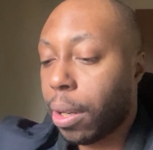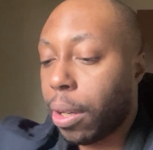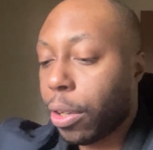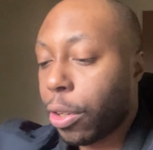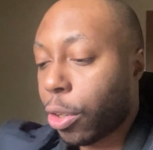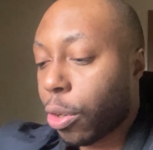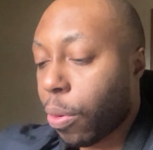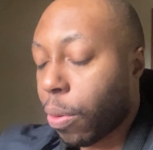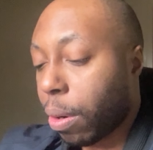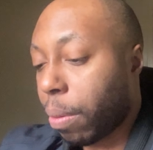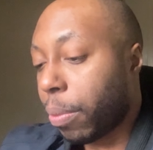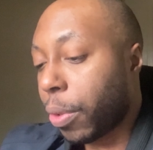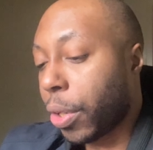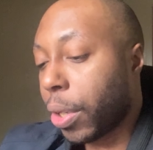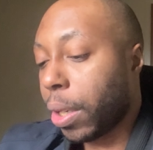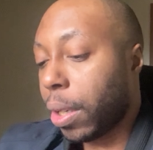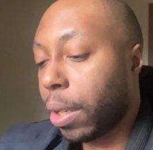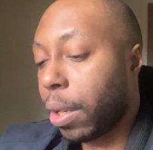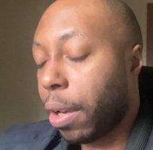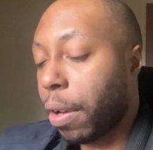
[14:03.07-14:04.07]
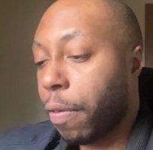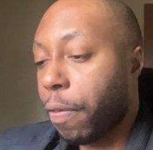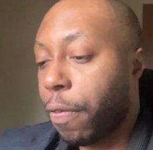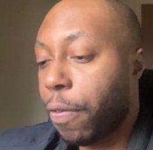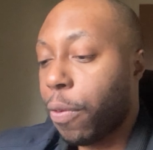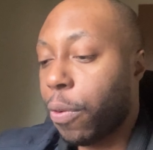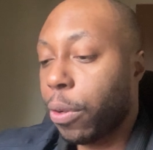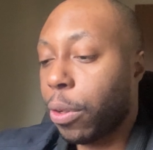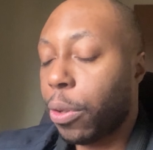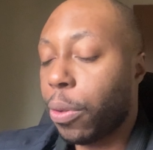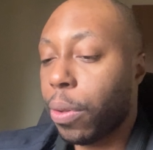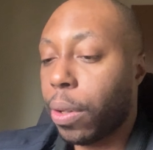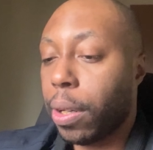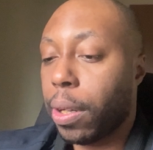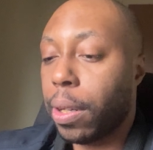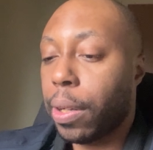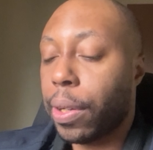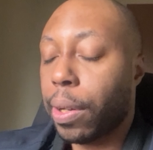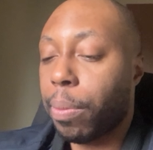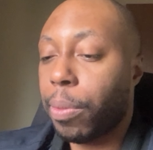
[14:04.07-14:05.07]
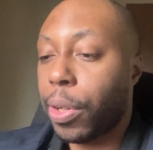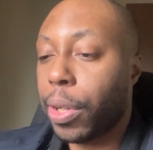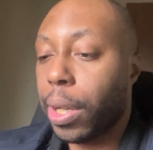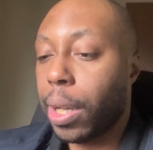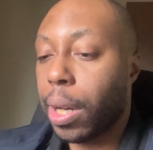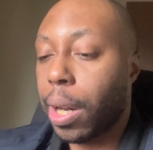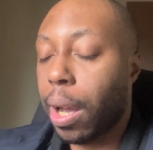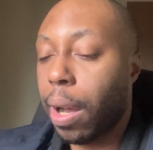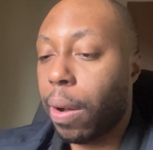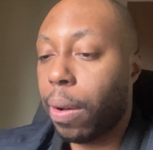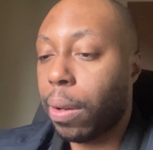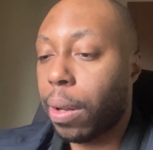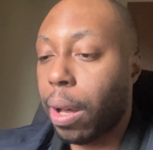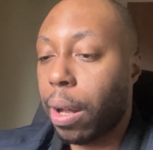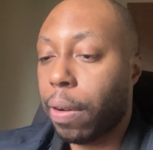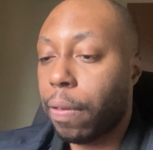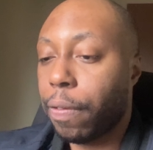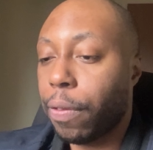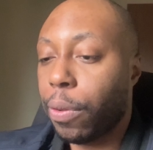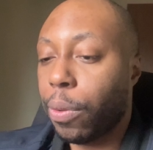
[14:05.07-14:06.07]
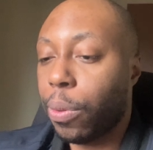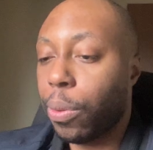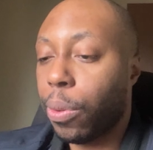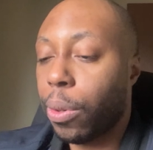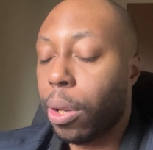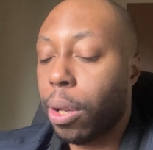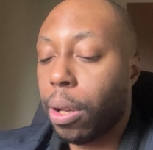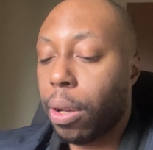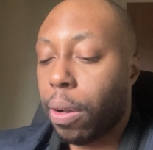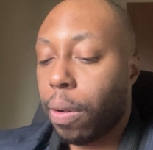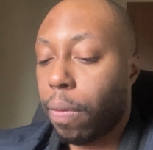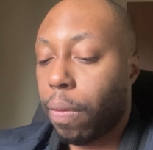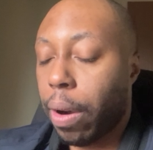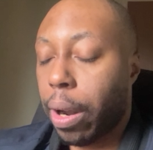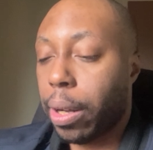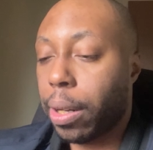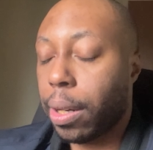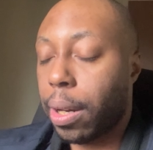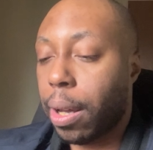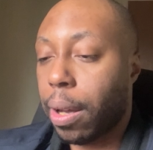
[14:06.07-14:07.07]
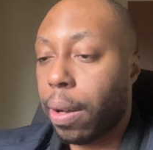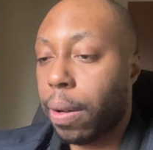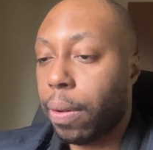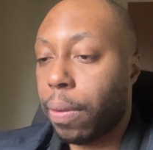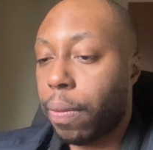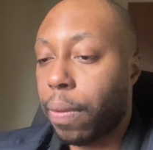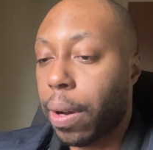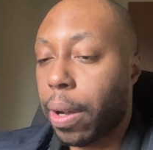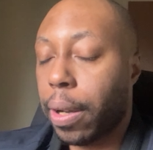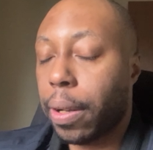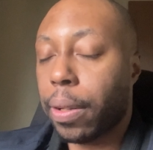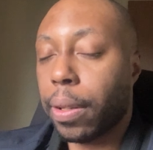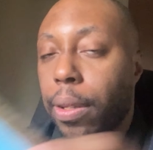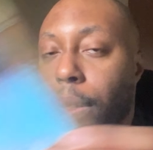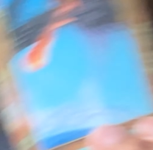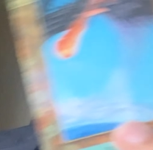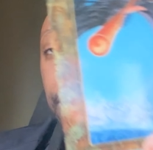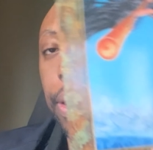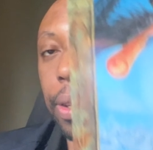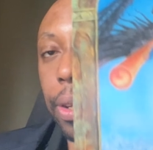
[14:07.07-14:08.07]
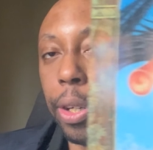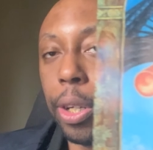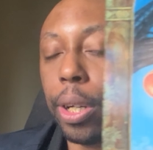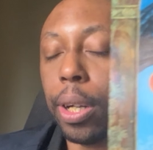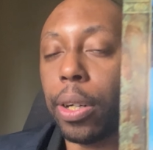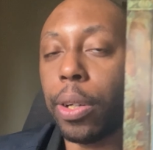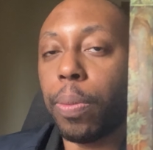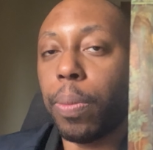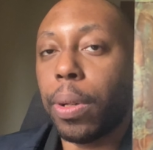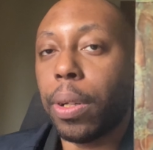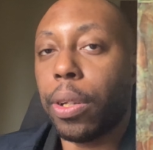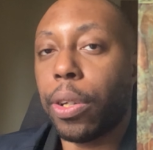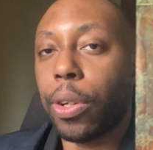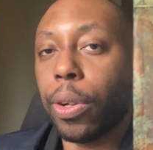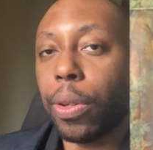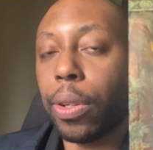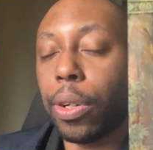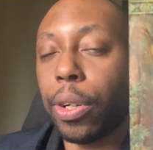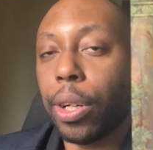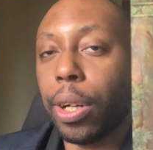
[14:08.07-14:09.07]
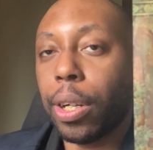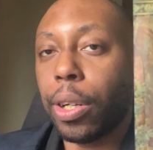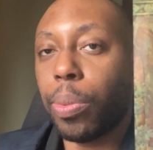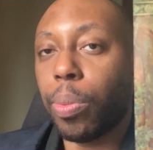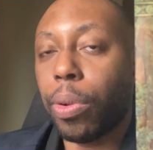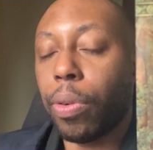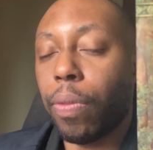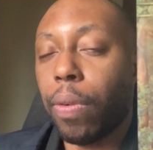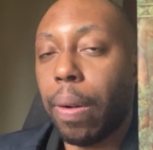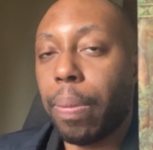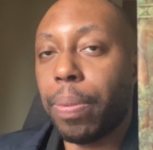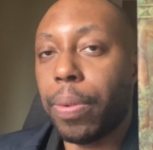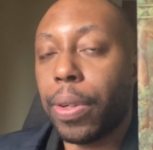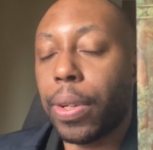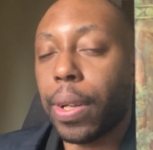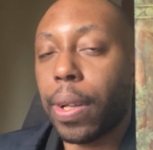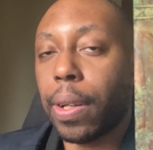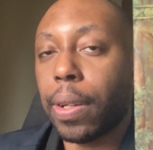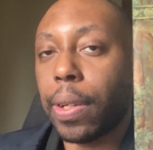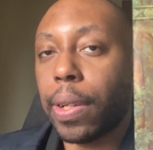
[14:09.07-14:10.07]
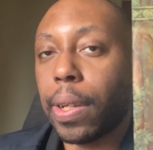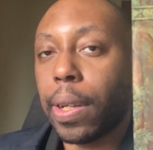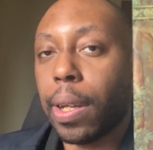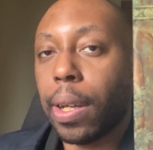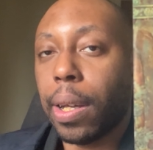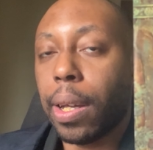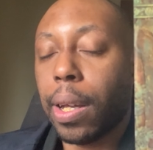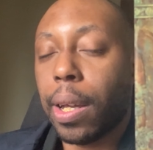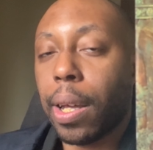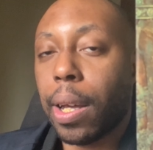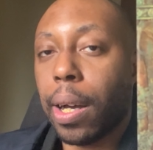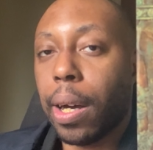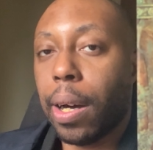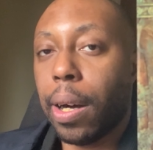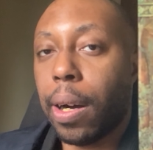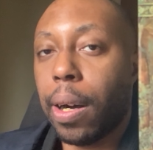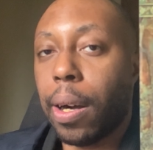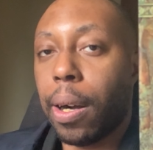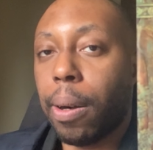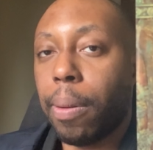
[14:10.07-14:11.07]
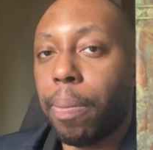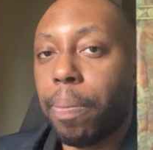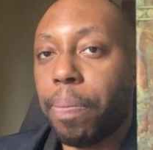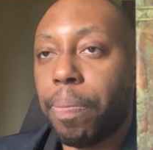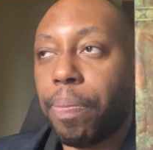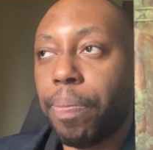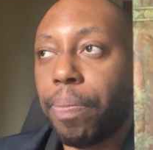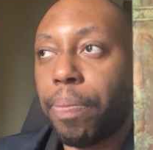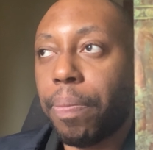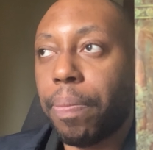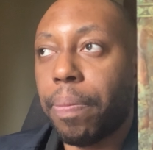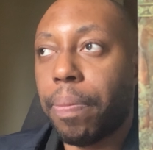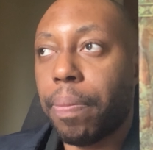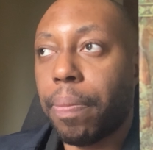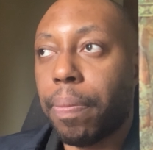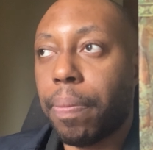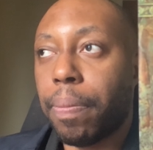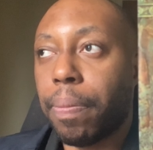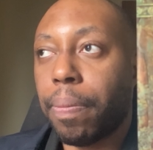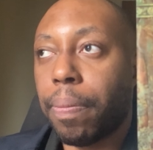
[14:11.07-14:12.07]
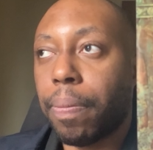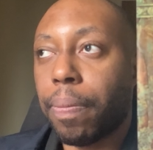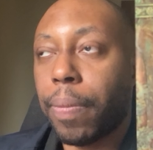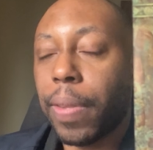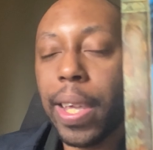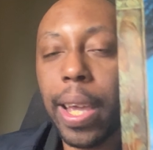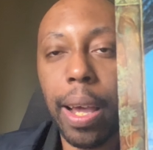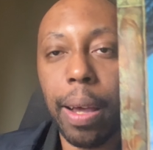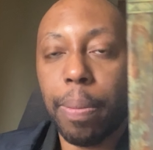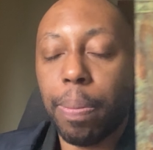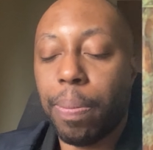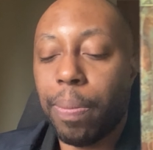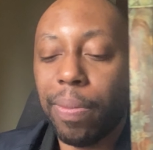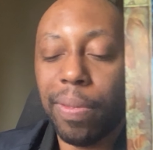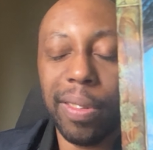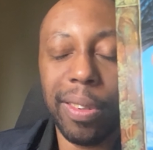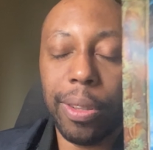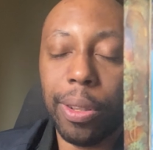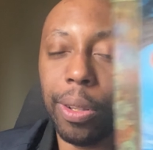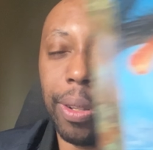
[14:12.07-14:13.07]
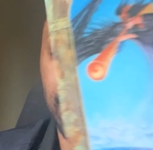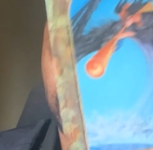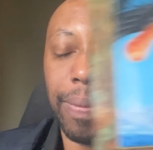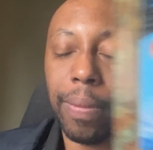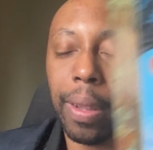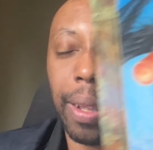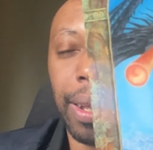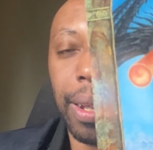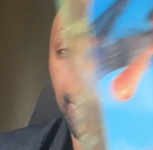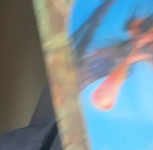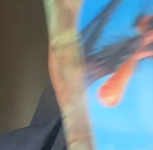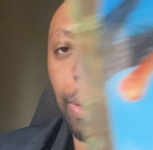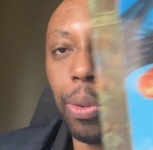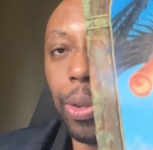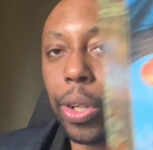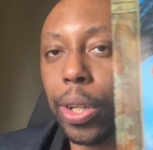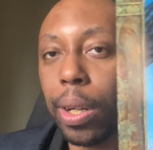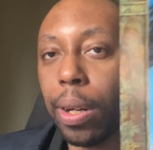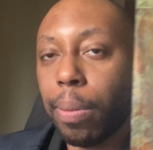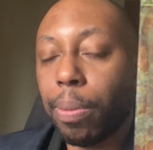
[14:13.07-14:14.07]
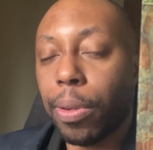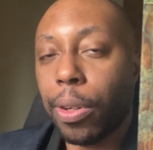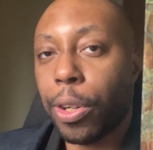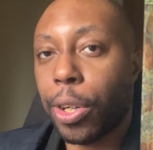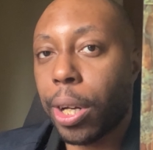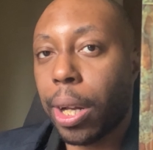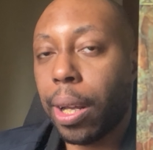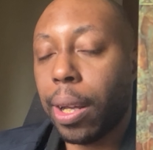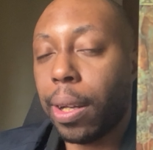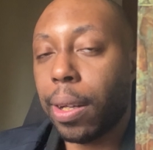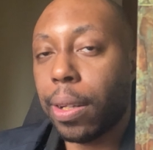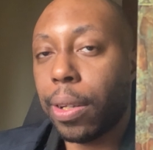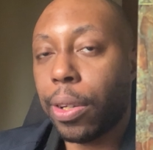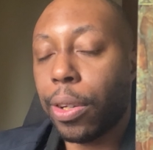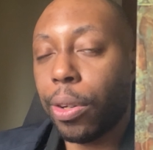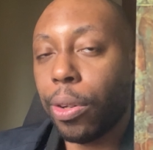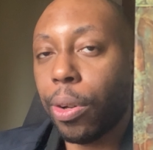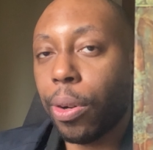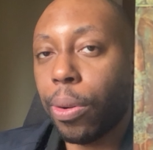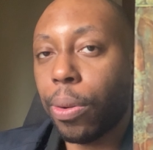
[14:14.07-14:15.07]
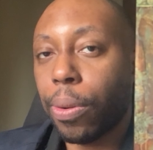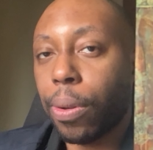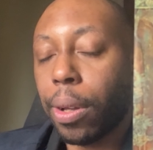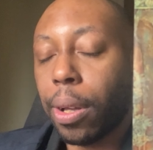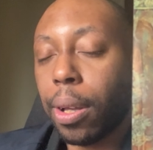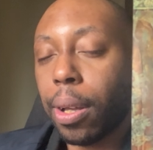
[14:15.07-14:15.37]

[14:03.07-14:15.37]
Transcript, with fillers: So what I'm seeing here for you is I'm seeing how a lot of you right now, right, the, the judgment. So the judgment represents, um, yeah, loosen up the chains, you know.